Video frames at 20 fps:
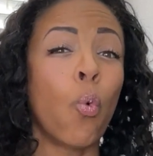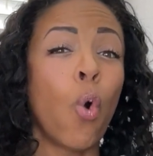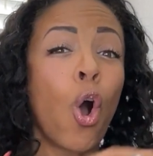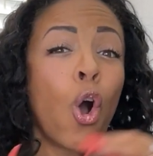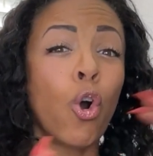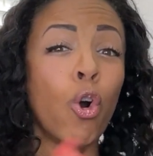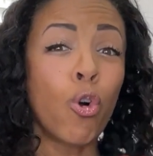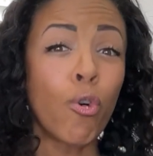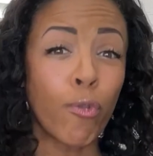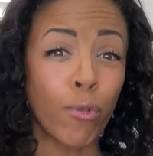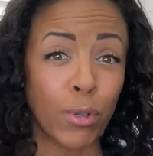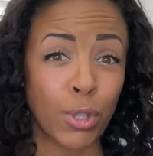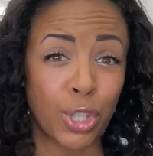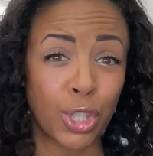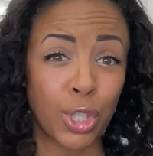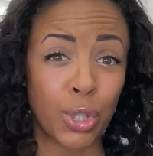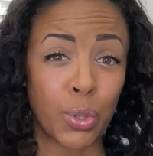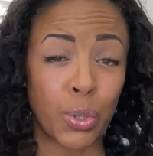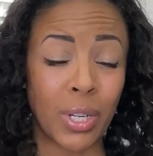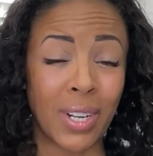
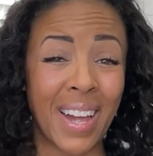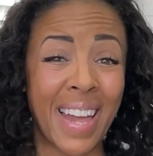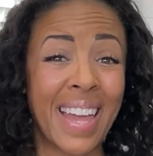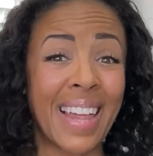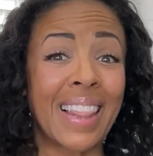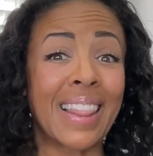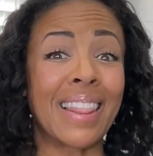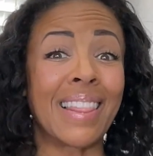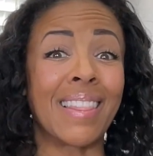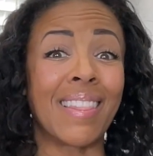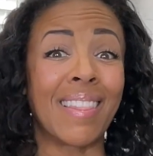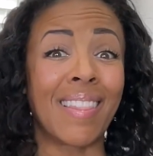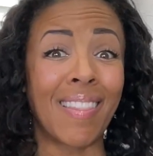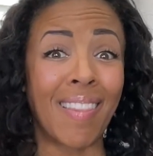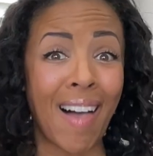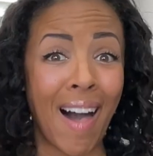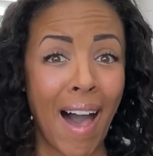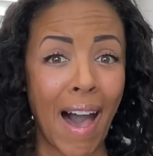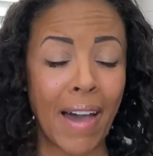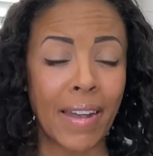overshoot it a
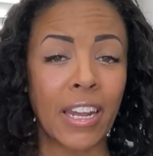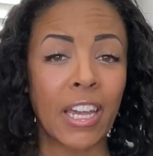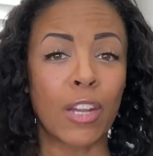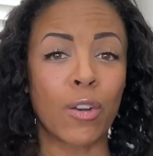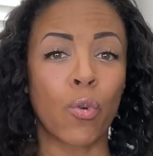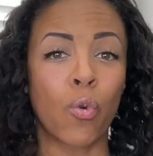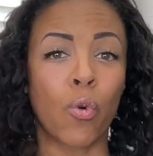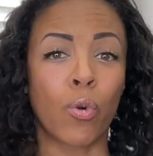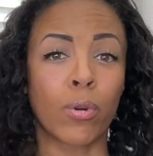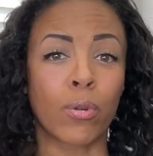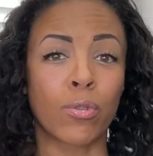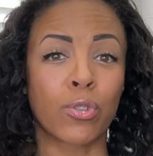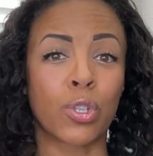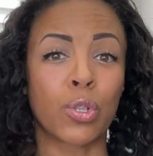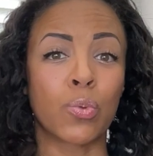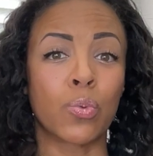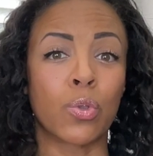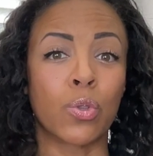lot in order to